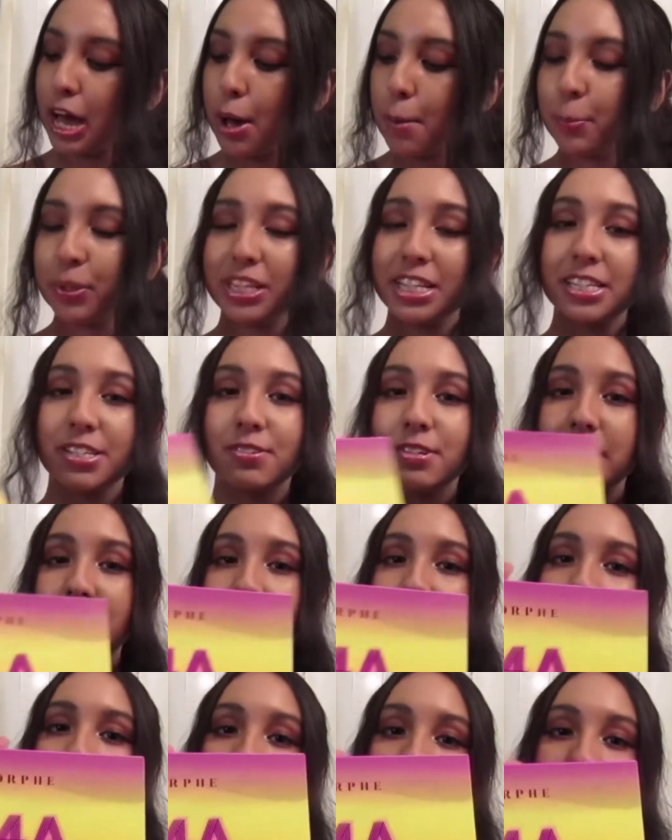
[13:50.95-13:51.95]
But this one
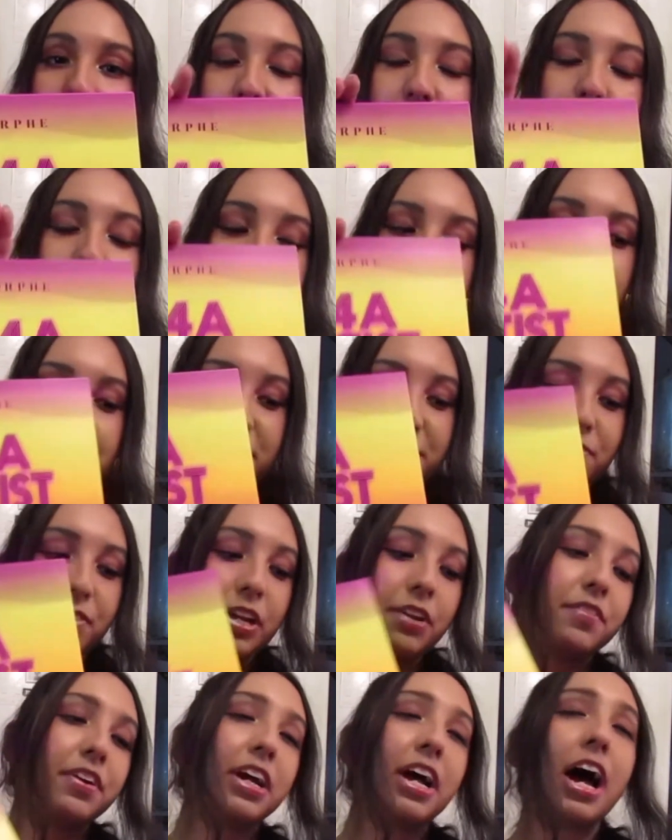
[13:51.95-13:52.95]
has to be my most
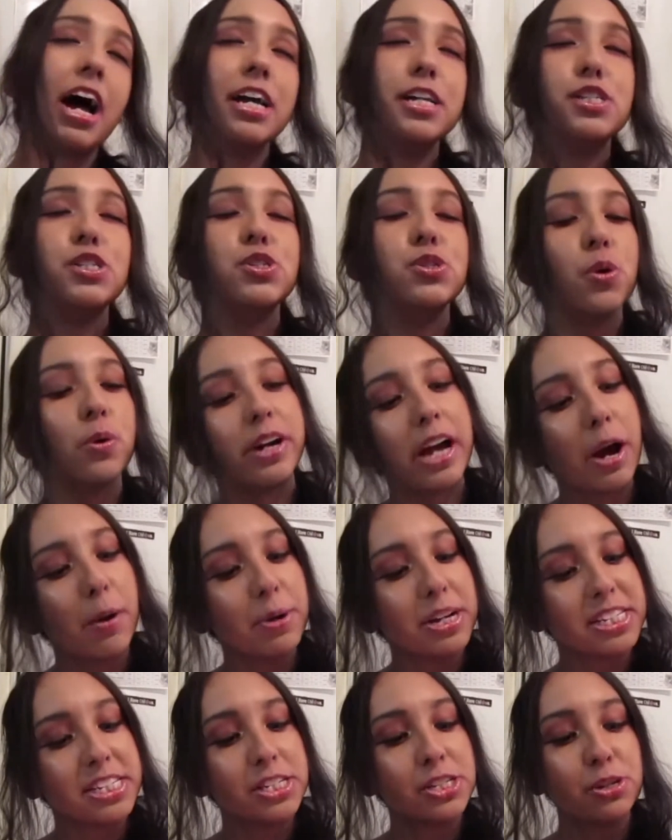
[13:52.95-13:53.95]
favorite. I so can't
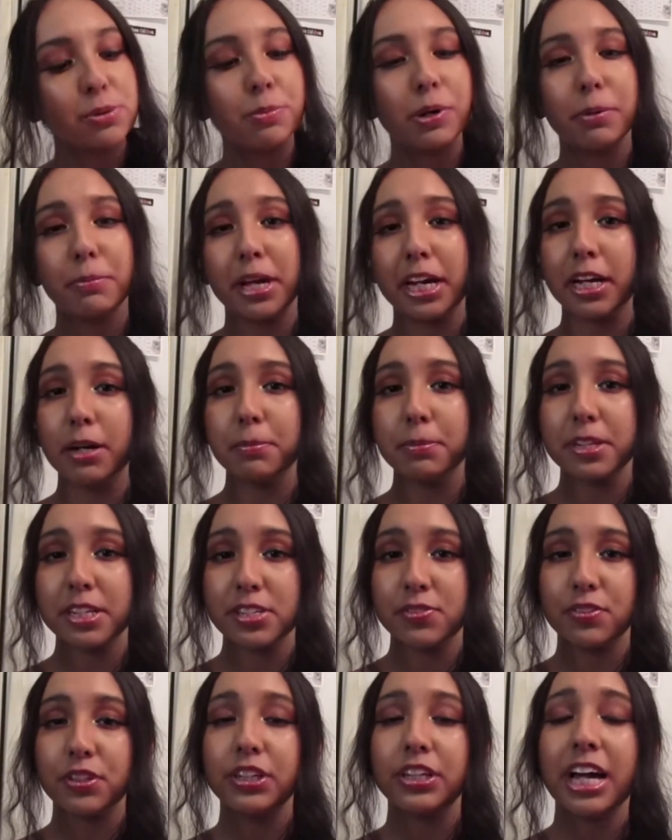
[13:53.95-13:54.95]
wait to do more makeup looks
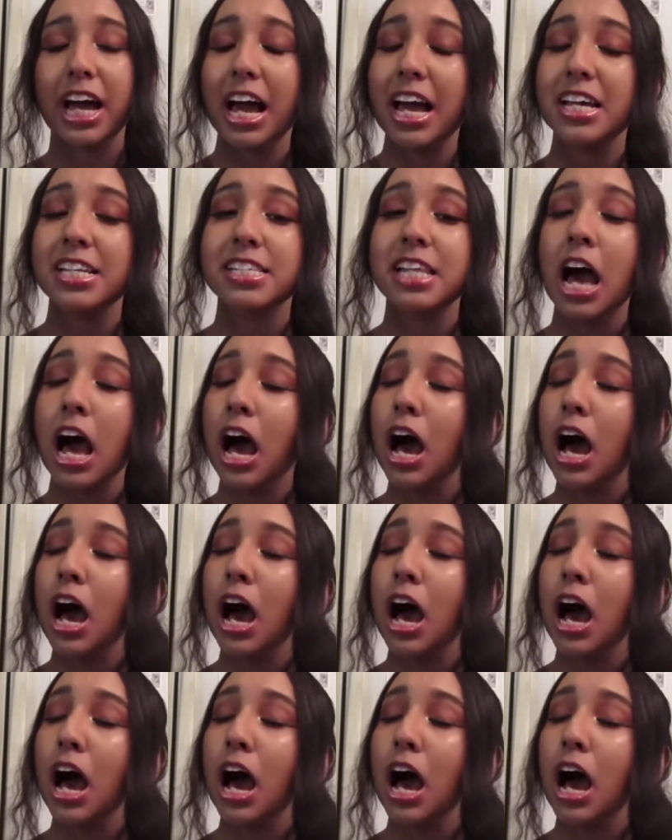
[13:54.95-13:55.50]
for you guys.